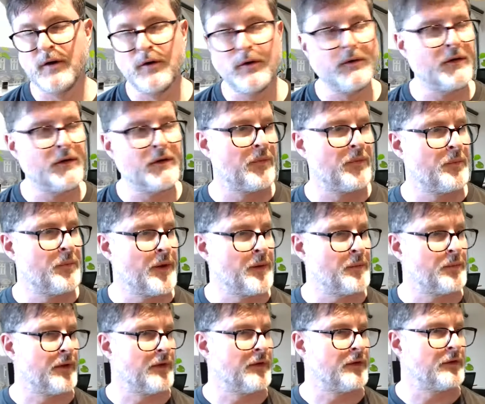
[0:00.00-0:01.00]
good number of
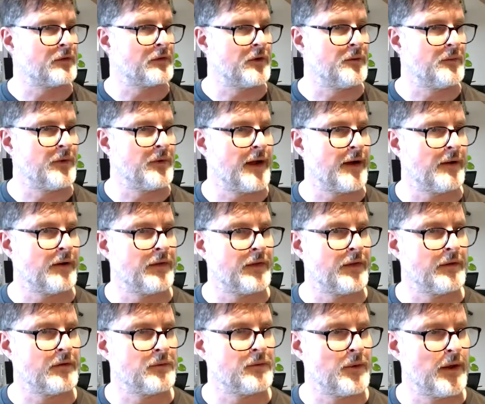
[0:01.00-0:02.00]
people in this group now, I
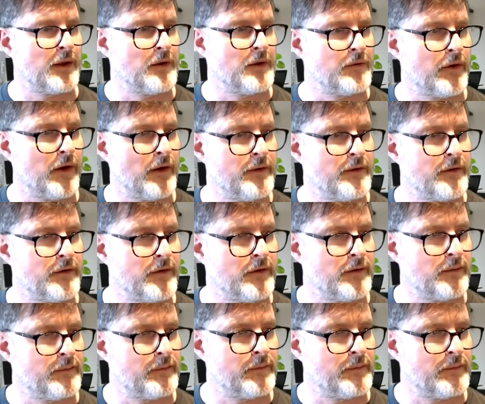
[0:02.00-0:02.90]
think there's well over 100,